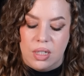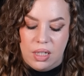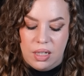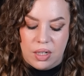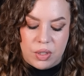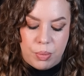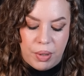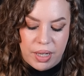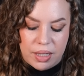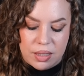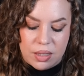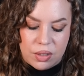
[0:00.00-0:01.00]
he
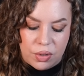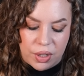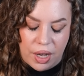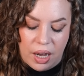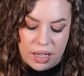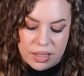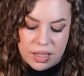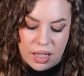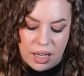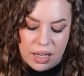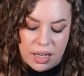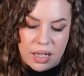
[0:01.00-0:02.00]
explains to the guys
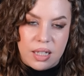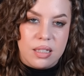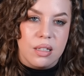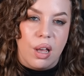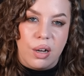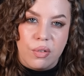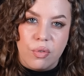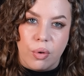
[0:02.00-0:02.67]
that in his line of